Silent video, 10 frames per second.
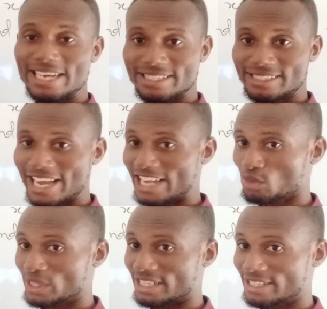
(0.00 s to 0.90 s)
this s
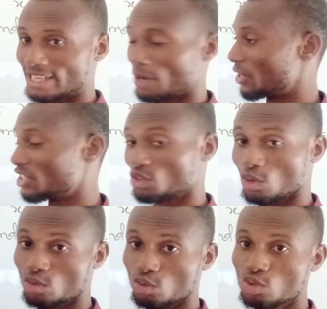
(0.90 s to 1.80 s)
which is here, which is
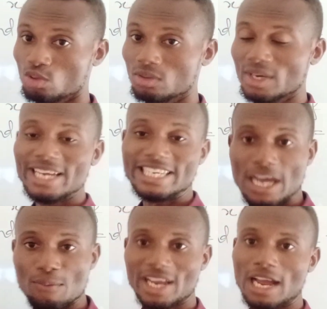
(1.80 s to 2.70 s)
also 2.
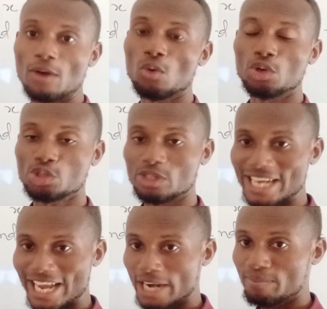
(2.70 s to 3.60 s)
Then we can go through
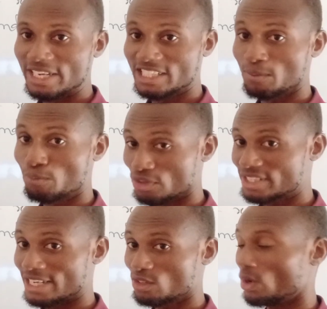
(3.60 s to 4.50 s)
the elimination
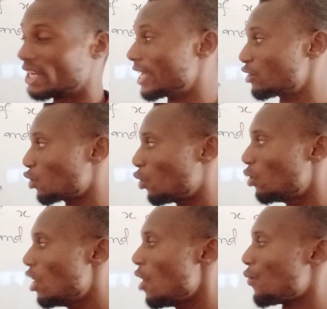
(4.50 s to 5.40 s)
process. Okay,
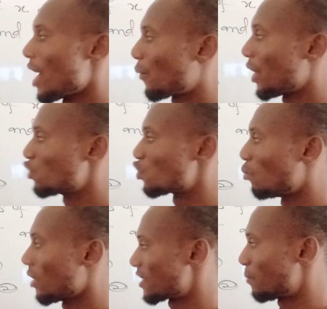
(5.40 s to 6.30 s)
so we are going to
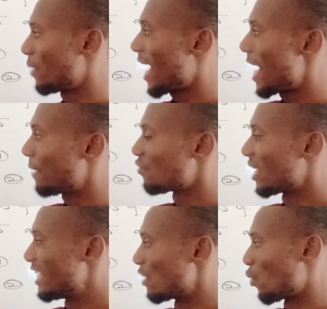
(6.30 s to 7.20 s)
multiply
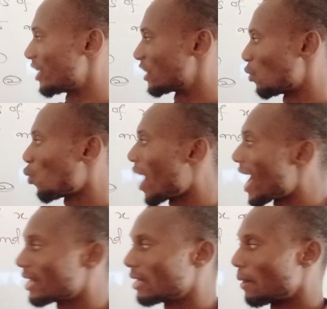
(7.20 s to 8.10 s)
equation
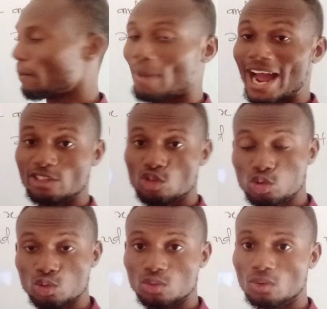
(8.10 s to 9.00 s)
1 by
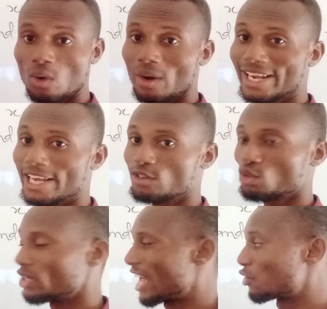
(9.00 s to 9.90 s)
2, okay,
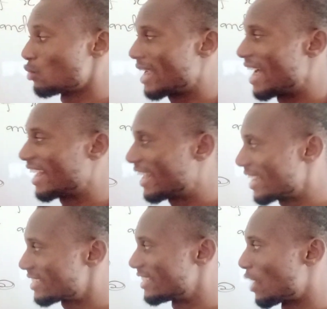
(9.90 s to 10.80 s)
so that we can
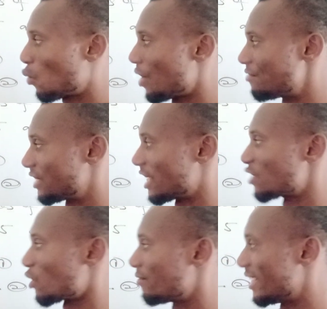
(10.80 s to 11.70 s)
get the
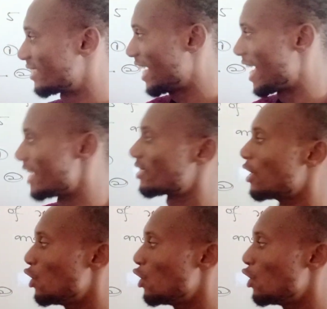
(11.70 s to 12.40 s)
coefficient of this s